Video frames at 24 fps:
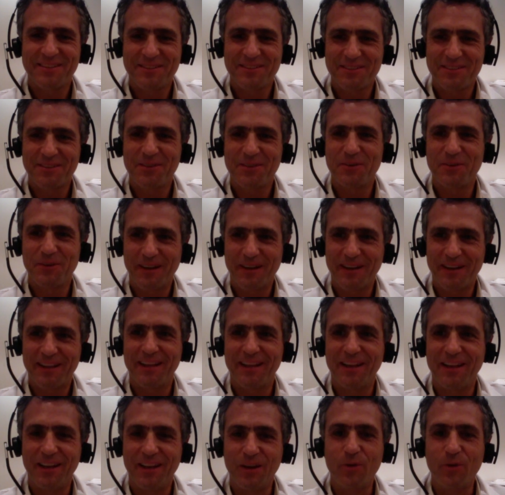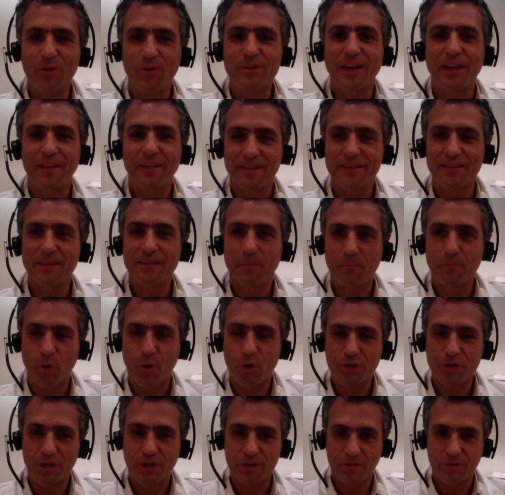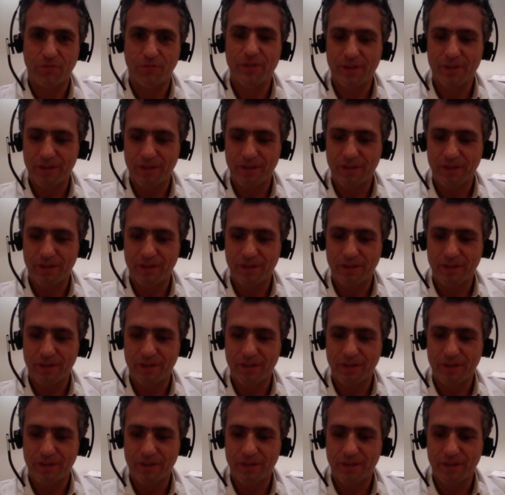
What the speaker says: So it looks like this is a project of